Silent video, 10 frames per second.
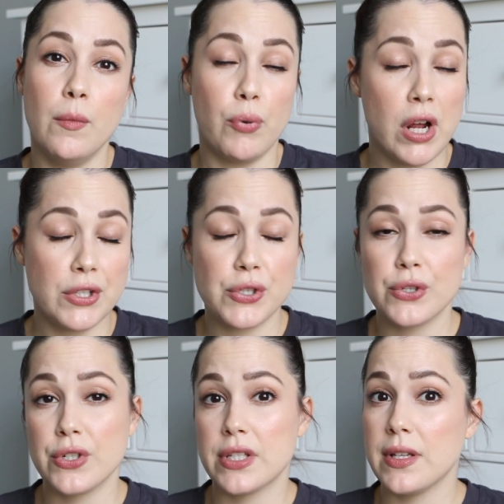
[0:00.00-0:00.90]

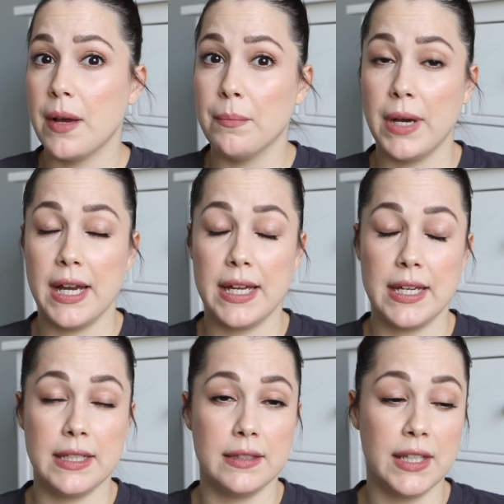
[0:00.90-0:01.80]
bronzers,
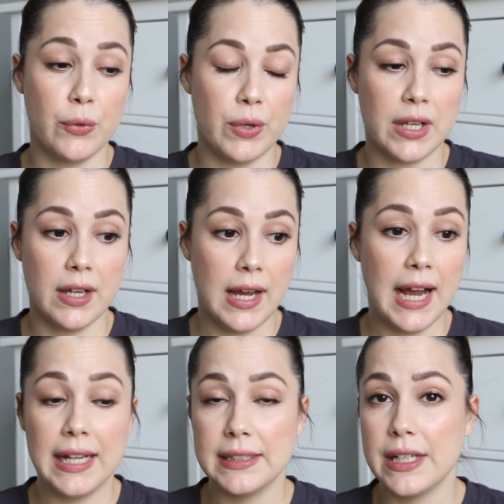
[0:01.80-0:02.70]
my liquid
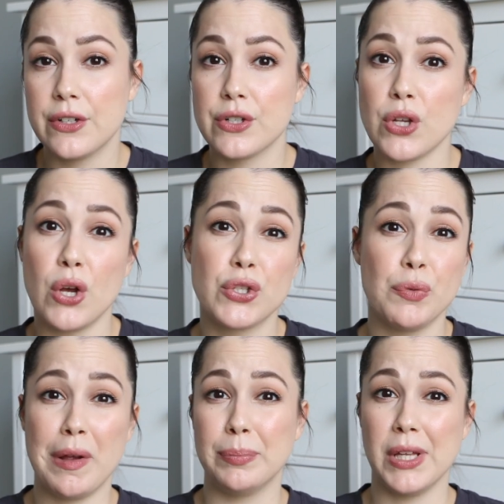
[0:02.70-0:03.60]
highlighters, also
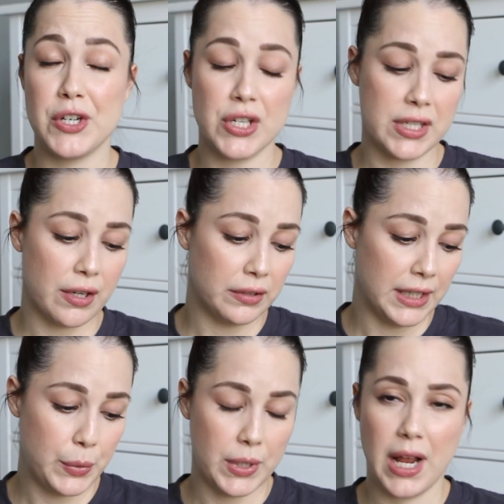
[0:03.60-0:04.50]
my blushes that are
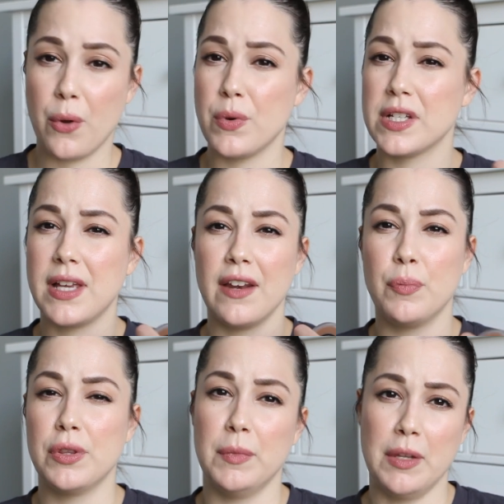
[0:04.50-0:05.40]
liquid. I always kind of
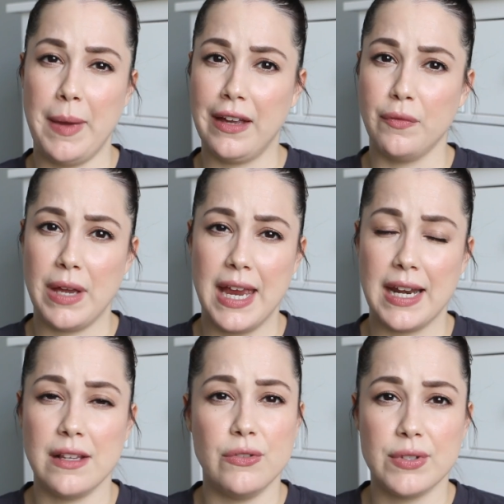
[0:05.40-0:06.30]
put them on the back of my
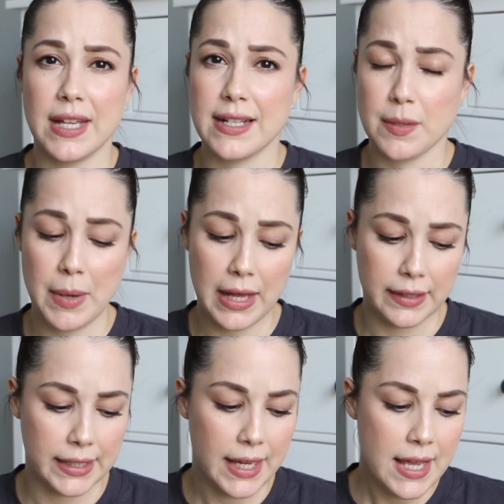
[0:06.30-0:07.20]
hand and use that as a
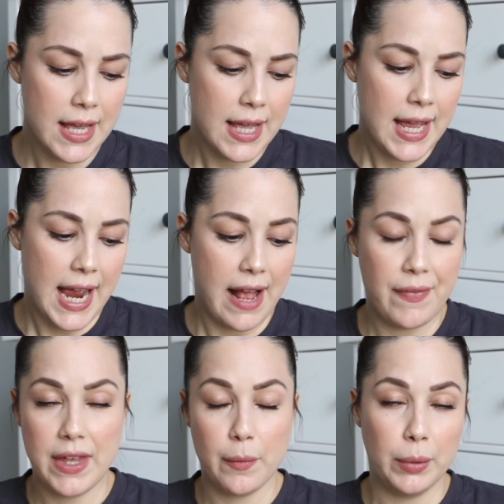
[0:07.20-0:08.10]
palette
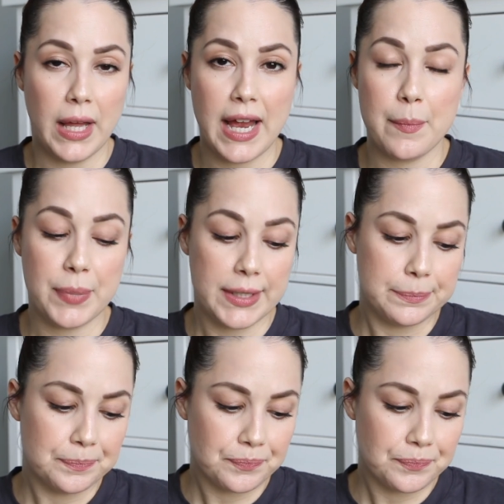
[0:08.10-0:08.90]
and then apply it. But